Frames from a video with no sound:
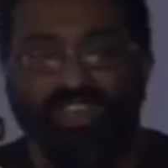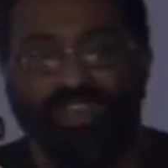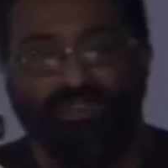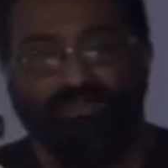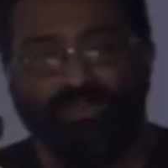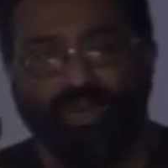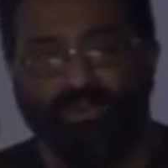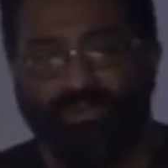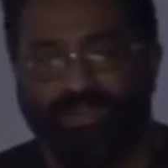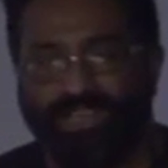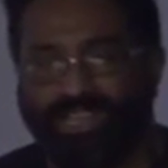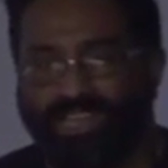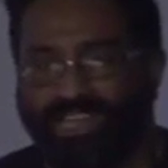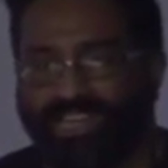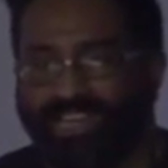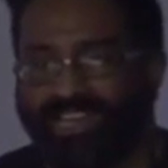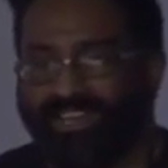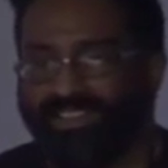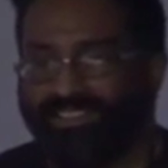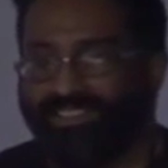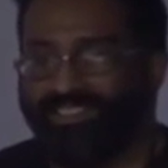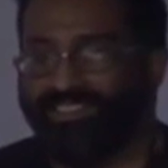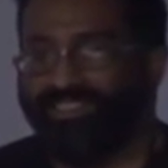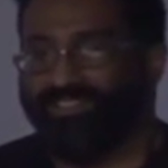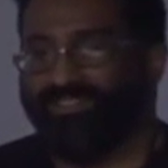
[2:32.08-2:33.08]
Mobile
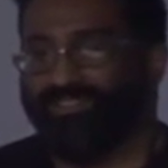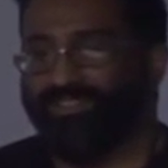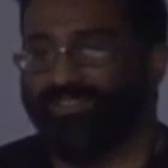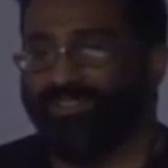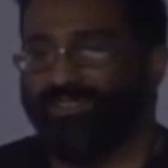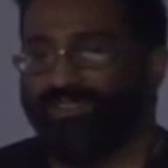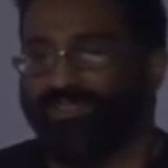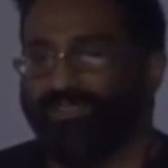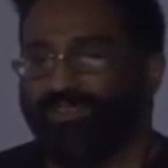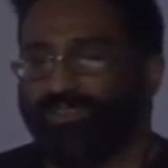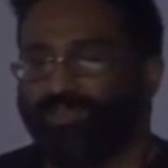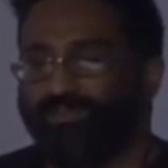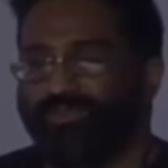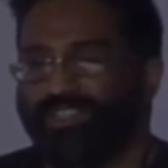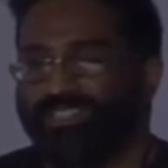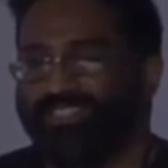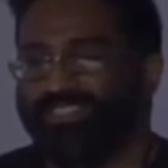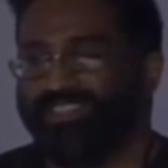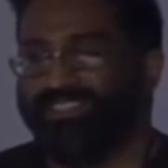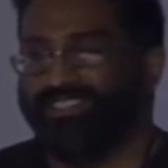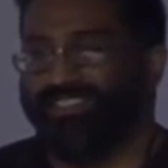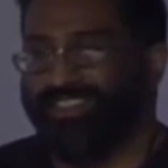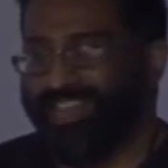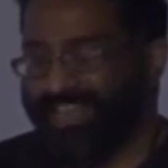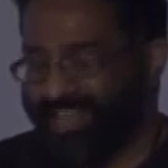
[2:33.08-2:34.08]
Alliance for
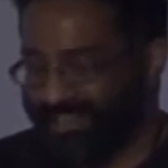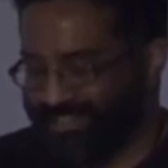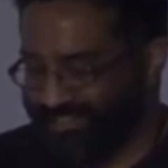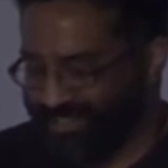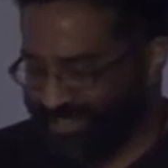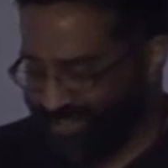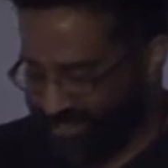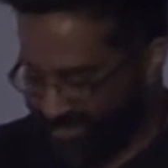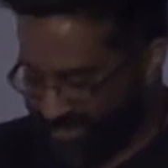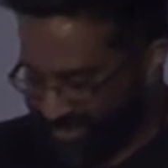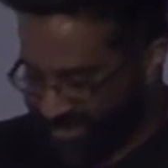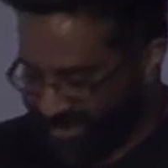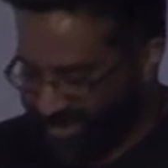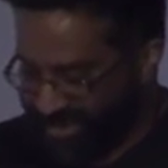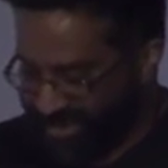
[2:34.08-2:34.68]
Maternal Action.